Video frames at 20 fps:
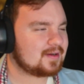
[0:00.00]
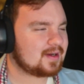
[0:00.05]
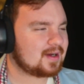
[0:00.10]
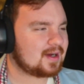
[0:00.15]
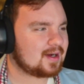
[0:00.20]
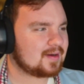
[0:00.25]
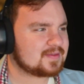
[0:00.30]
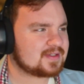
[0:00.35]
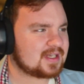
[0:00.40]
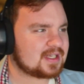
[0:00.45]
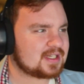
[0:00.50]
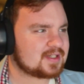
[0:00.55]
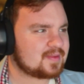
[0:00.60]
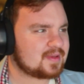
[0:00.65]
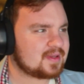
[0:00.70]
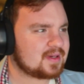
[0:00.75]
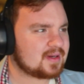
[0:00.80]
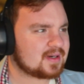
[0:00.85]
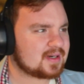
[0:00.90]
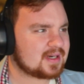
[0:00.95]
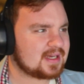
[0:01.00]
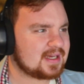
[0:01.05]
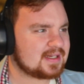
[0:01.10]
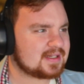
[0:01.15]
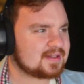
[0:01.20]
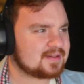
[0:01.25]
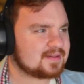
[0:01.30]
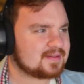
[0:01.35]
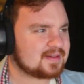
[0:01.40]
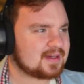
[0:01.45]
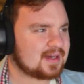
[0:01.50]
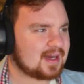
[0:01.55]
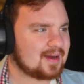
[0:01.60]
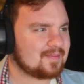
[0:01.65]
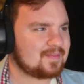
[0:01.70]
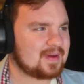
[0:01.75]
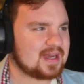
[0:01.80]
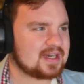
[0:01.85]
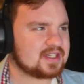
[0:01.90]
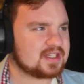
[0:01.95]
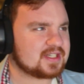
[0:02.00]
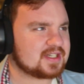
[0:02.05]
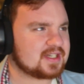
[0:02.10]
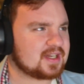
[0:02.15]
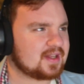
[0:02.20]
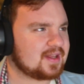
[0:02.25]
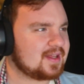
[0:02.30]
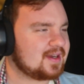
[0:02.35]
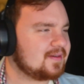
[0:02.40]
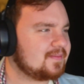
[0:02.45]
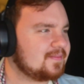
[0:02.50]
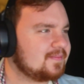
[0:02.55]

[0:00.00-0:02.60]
obsessed with the arcade. I bet she's still there.